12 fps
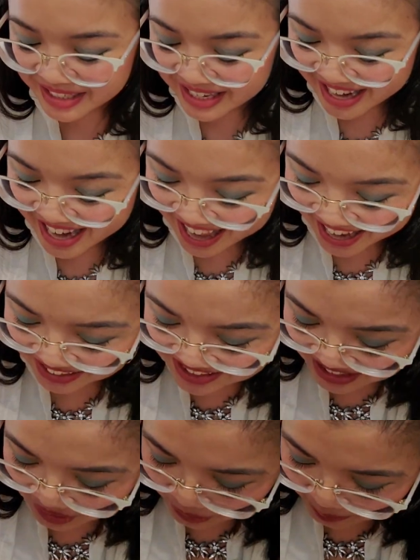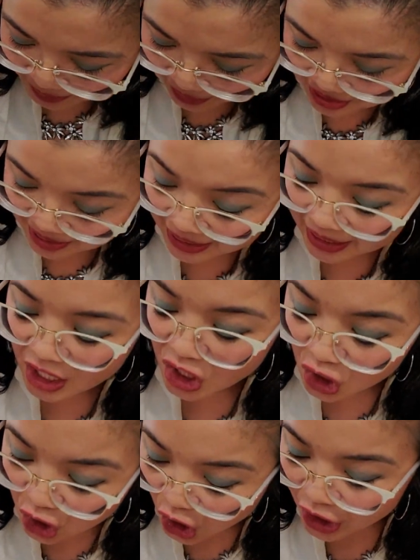Next, oh my gosh, like
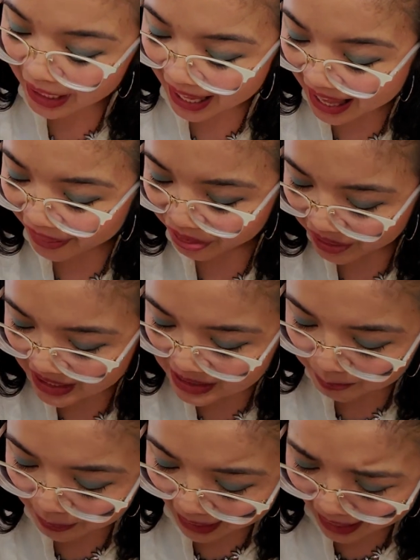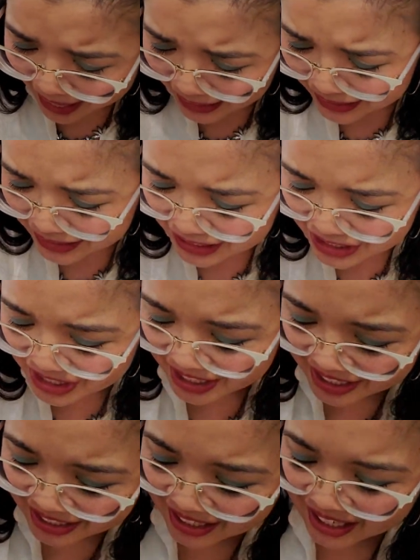look at this
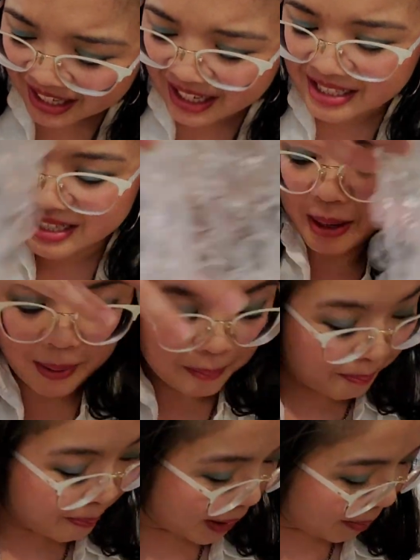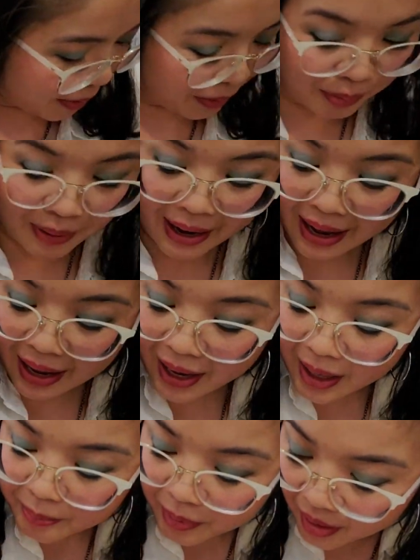packaging, guys bubble wrap.